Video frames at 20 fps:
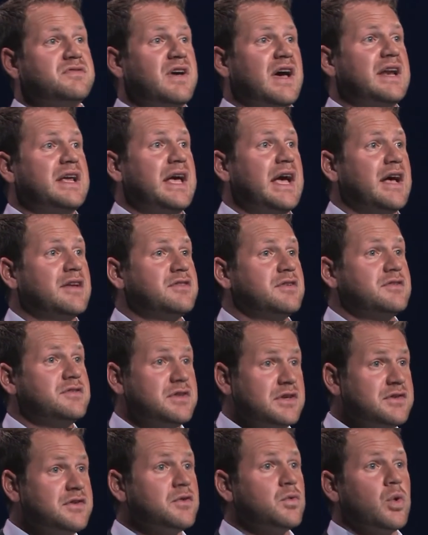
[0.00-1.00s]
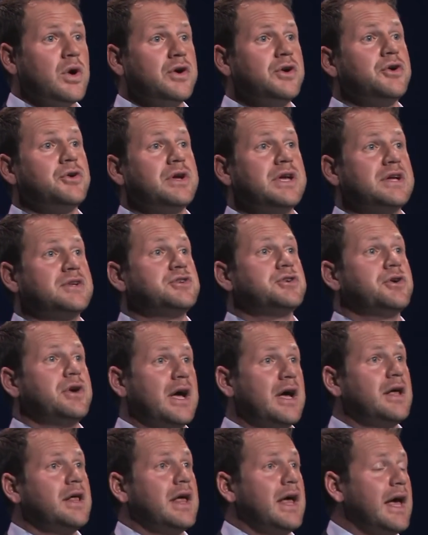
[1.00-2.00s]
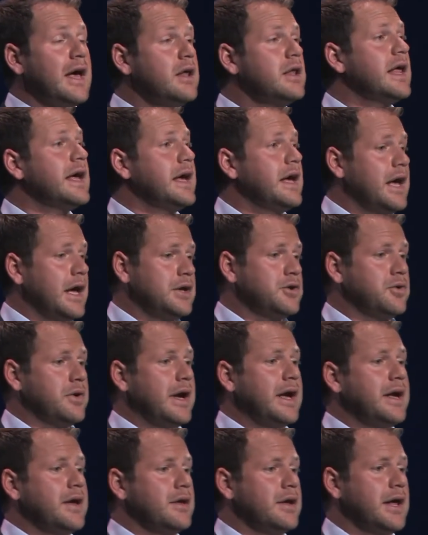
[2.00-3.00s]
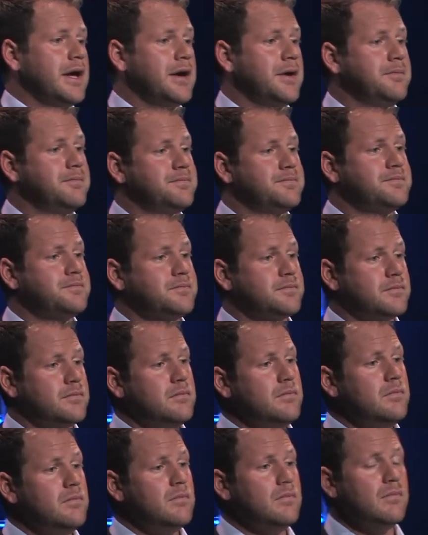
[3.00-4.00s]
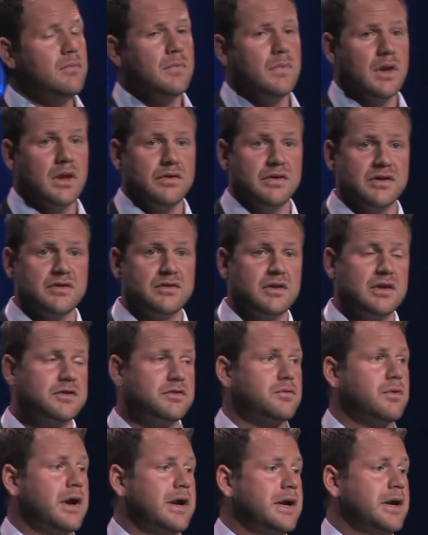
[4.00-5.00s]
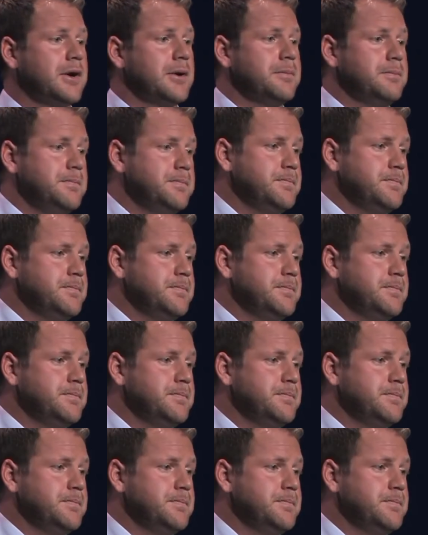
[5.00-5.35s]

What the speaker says: fatty acids. These are where you get your LA and your ALA. This list right here.